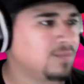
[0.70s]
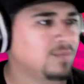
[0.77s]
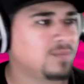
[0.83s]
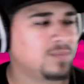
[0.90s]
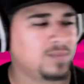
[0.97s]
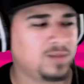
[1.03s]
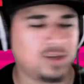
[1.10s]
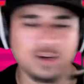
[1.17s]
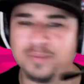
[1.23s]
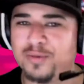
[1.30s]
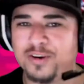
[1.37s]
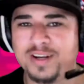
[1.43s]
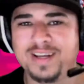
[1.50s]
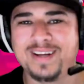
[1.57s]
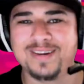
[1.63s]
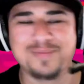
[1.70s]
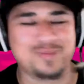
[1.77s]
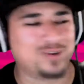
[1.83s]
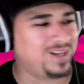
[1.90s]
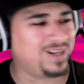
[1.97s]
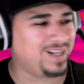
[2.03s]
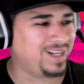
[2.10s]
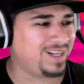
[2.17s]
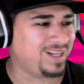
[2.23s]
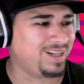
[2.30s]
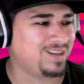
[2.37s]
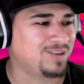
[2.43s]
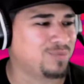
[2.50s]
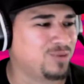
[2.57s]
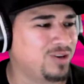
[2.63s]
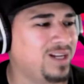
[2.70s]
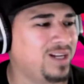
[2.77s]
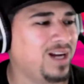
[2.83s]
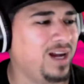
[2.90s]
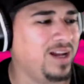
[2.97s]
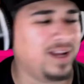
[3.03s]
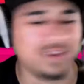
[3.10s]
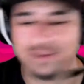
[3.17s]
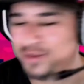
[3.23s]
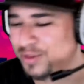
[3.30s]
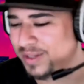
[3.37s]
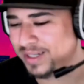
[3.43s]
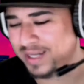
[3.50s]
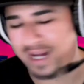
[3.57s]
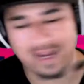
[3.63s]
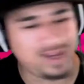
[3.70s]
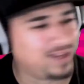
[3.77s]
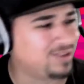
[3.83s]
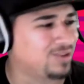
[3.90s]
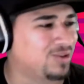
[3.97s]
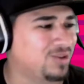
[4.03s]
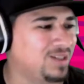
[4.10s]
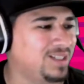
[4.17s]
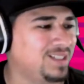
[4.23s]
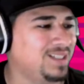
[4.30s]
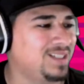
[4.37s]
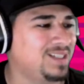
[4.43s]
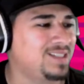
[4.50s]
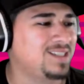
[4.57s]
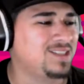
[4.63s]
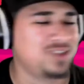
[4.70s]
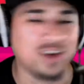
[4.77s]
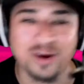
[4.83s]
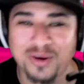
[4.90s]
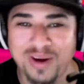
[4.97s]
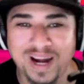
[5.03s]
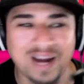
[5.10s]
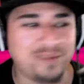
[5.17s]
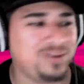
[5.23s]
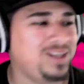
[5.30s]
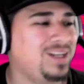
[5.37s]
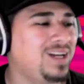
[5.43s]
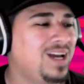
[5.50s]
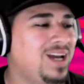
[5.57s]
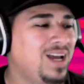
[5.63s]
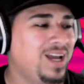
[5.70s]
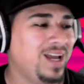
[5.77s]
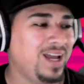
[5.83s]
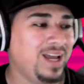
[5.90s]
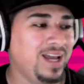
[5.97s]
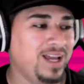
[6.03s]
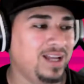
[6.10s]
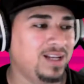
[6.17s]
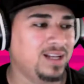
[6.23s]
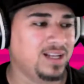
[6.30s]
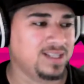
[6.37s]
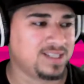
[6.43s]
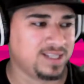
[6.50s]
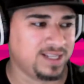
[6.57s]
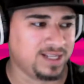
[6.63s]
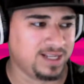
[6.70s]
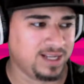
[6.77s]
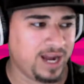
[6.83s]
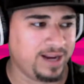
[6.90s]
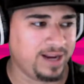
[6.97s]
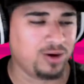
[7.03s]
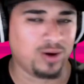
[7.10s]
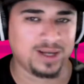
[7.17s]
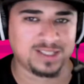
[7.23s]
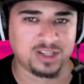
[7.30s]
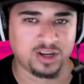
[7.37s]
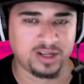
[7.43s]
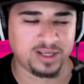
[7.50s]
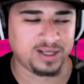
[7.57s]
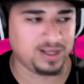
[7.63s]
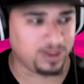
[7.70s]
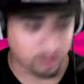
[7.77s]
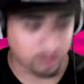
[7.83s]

Good morning, good morning, good morning. How y'all doing? How y'all doing? This is Yo Javi, and listen, I know I started a little bit